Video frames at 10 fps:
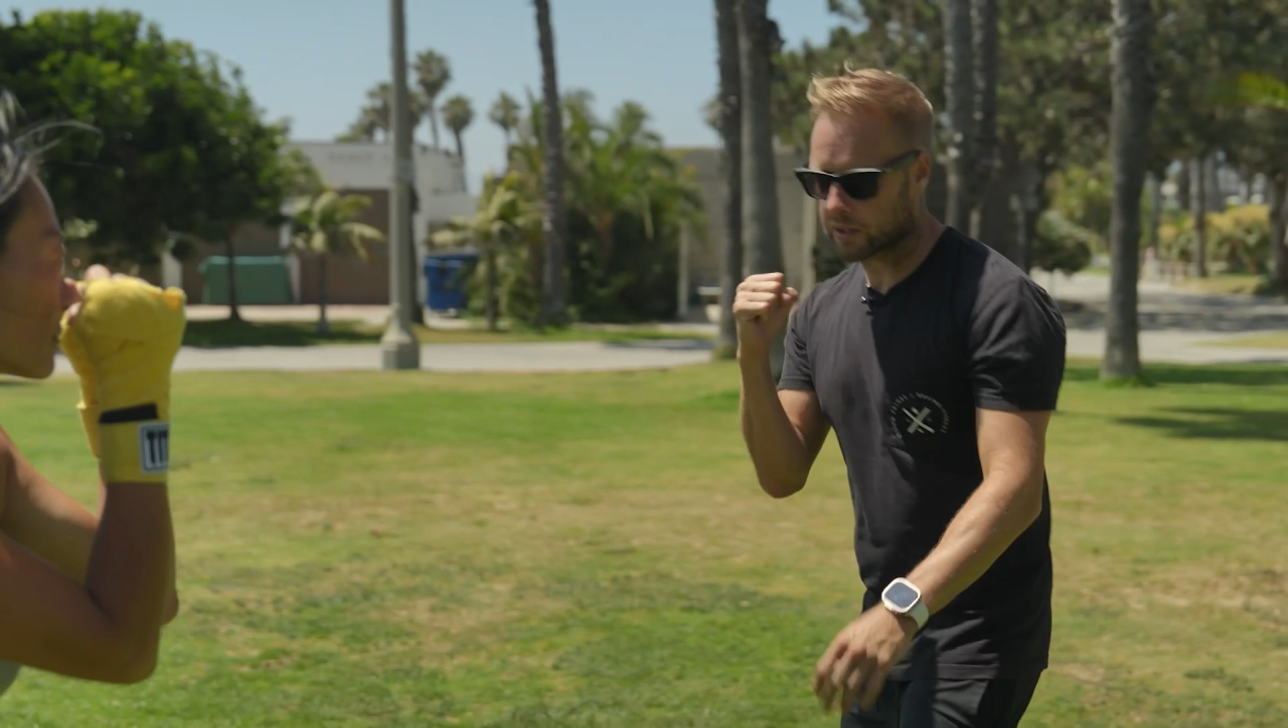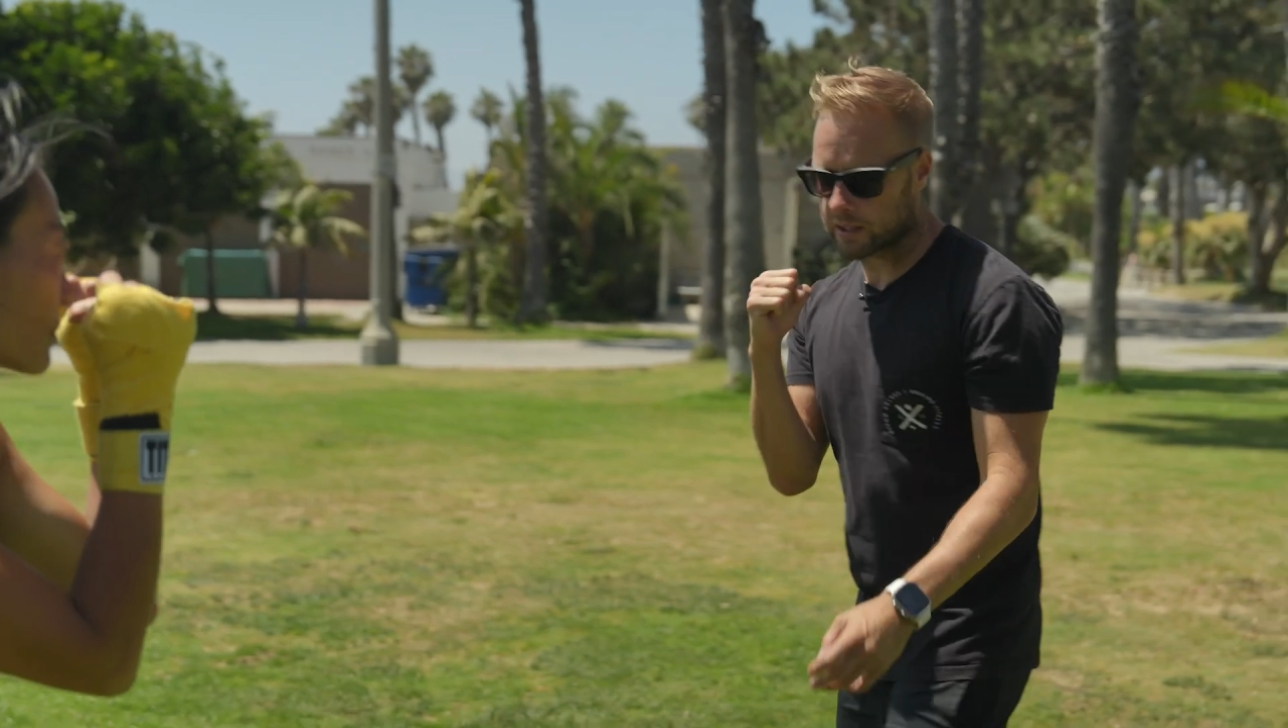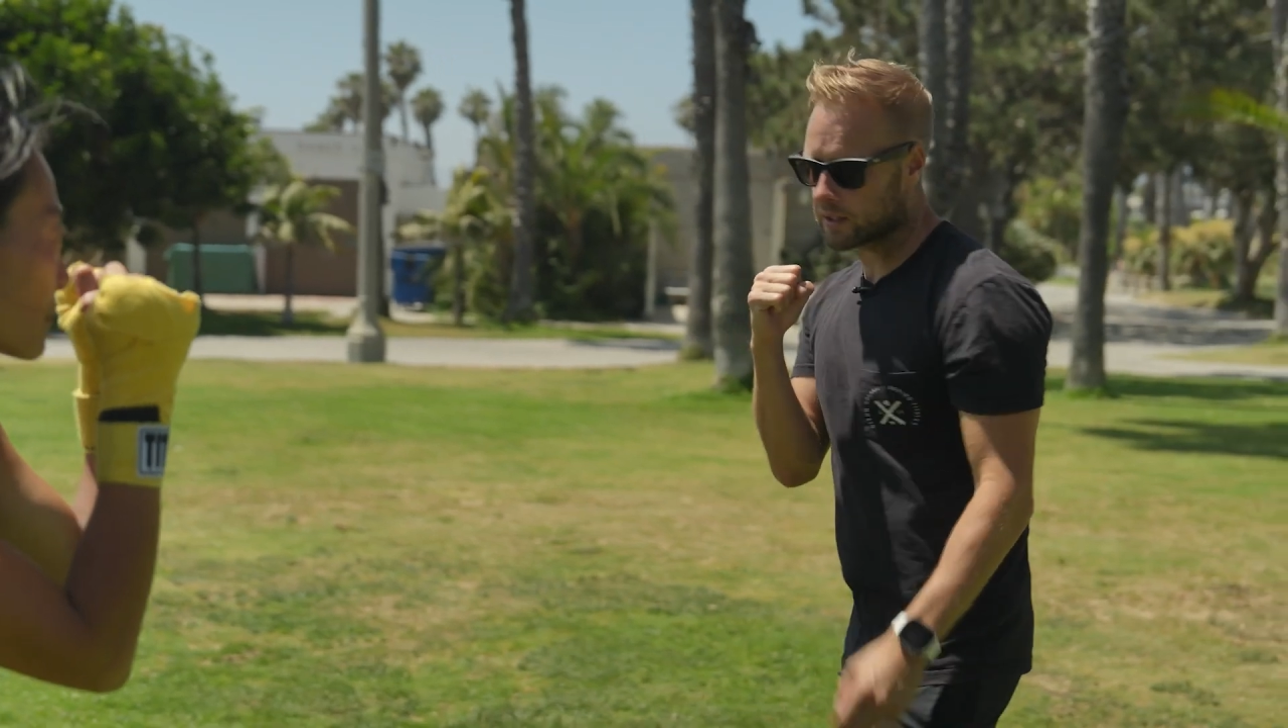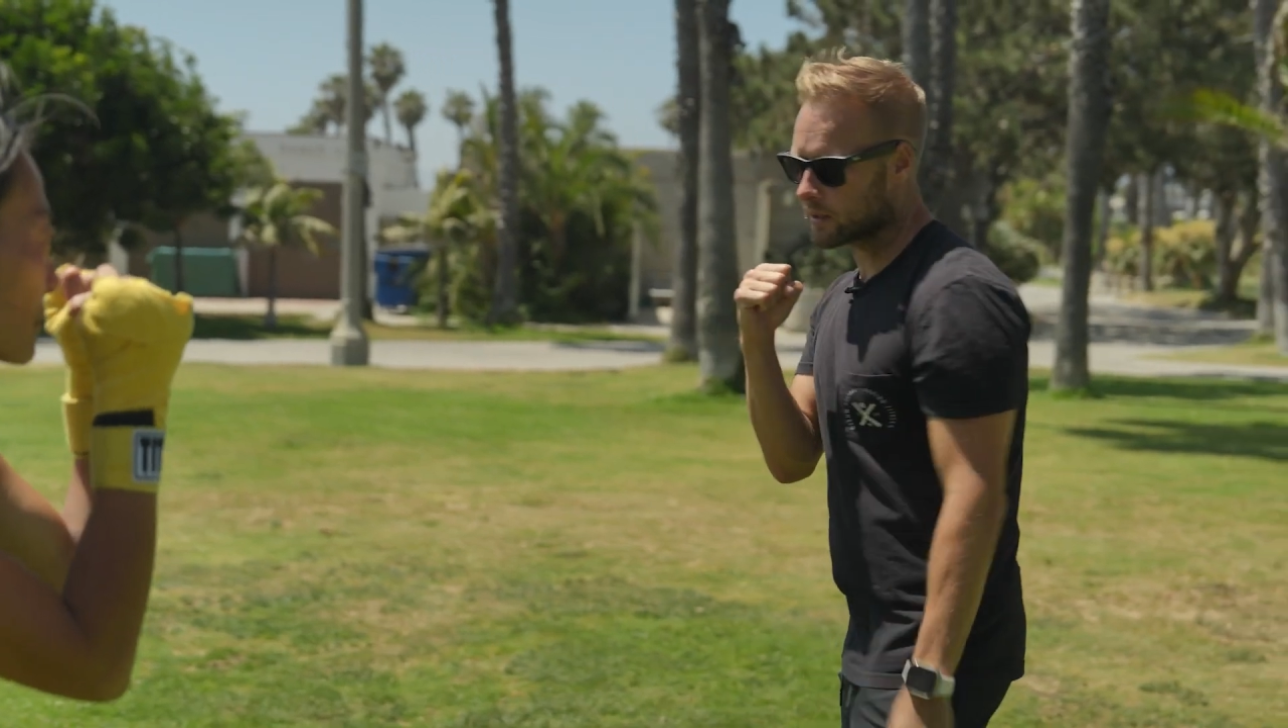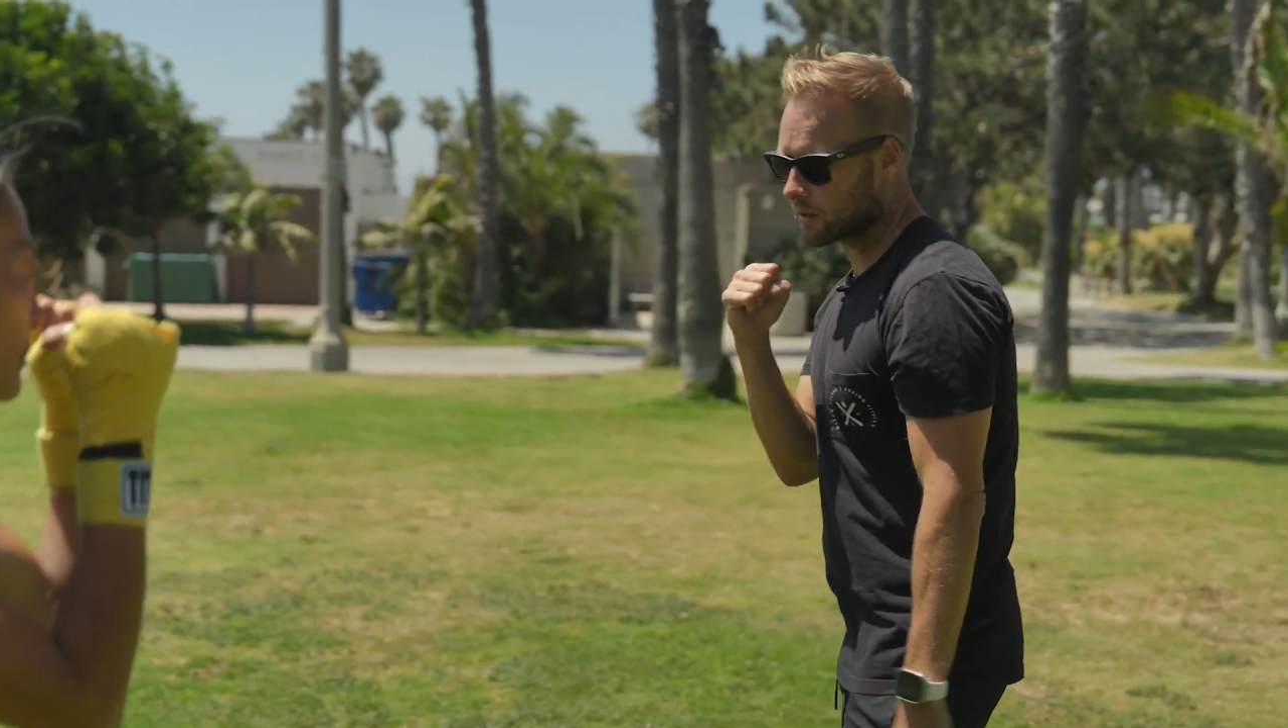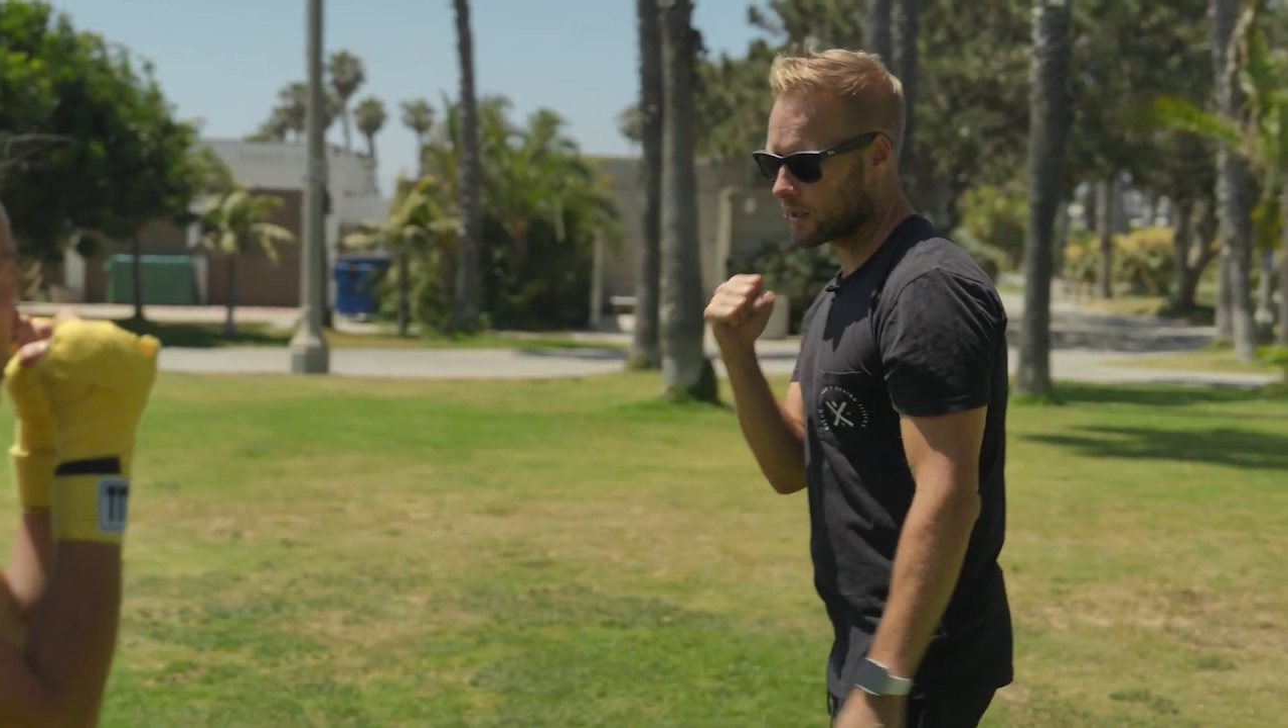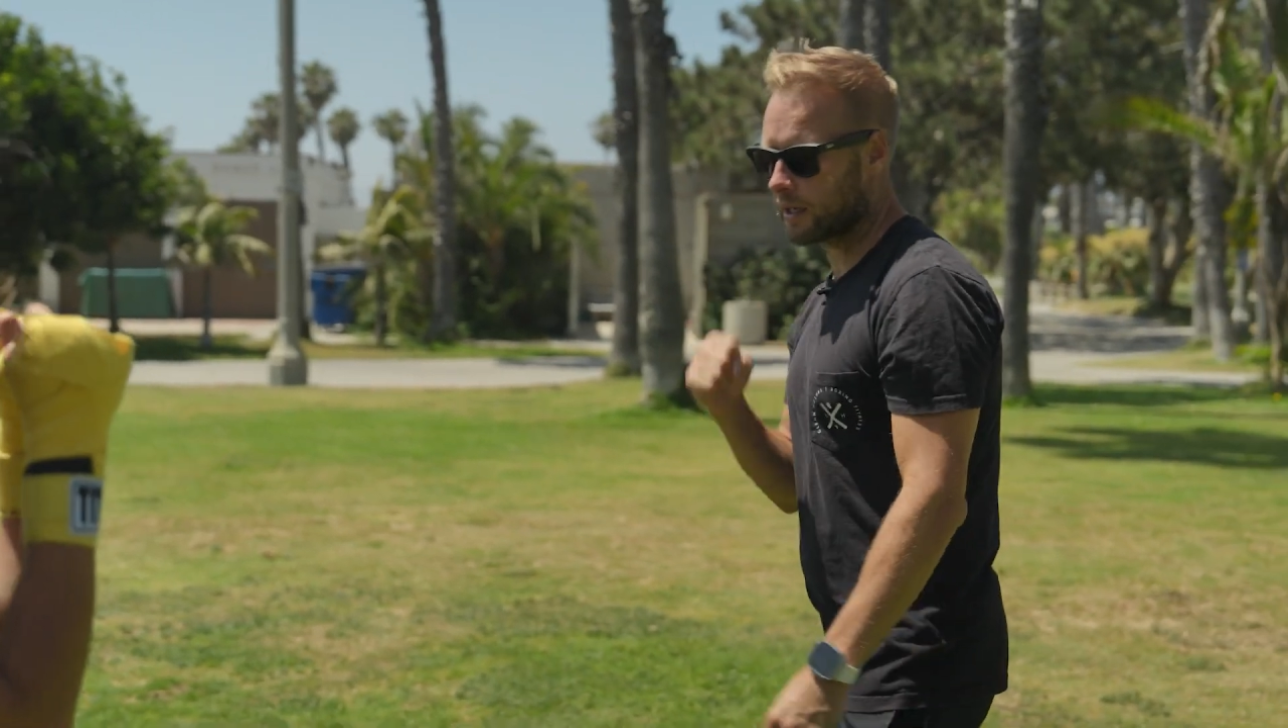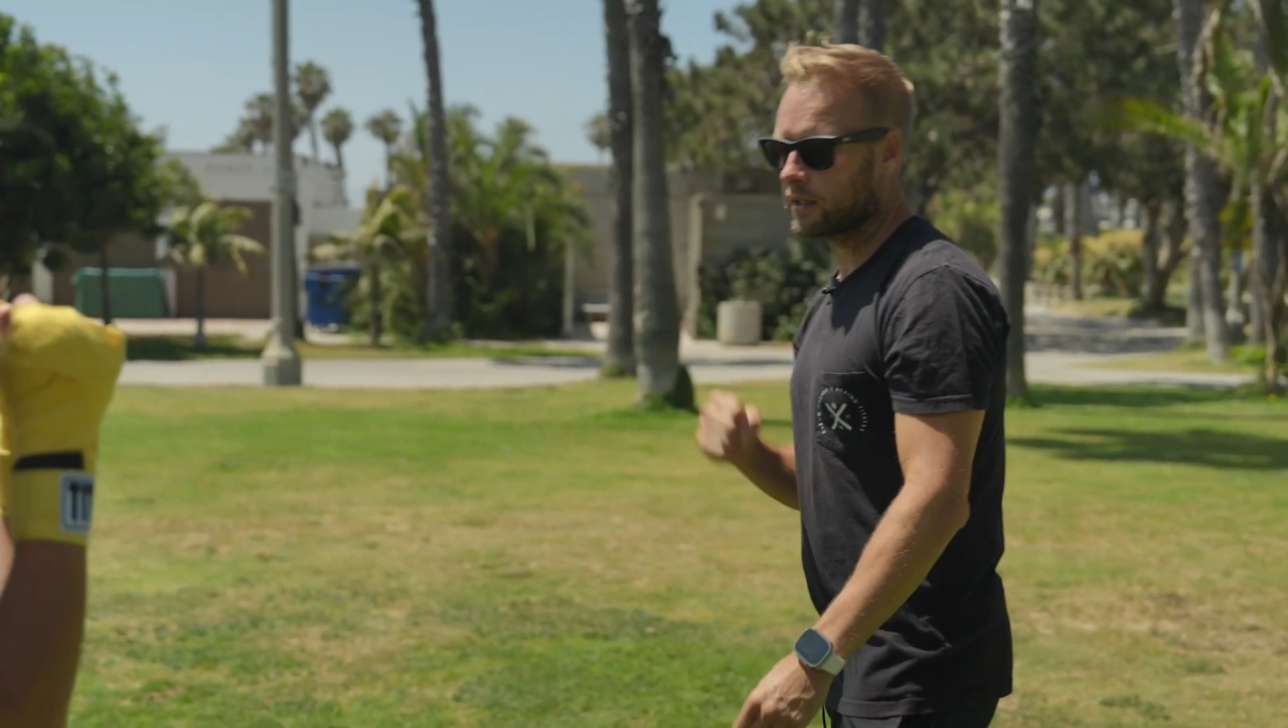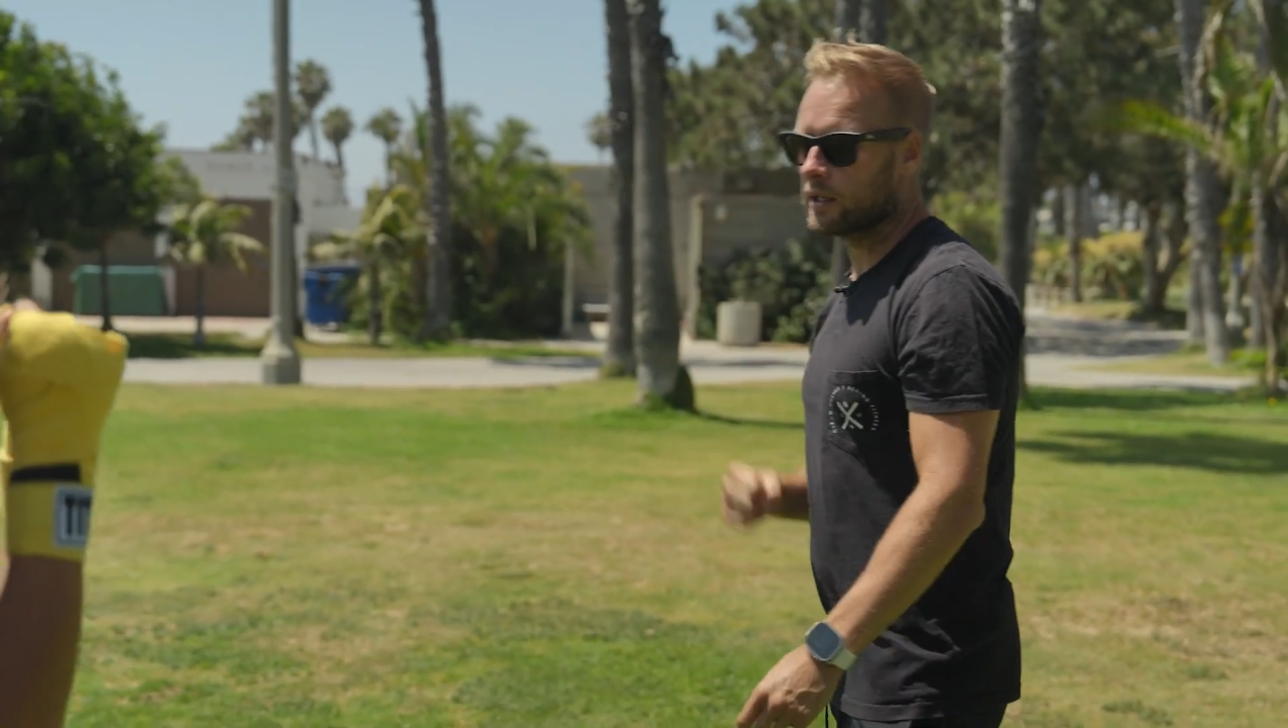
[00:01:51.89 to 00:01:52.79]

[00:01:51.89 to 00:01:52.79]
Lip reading: knees, okay.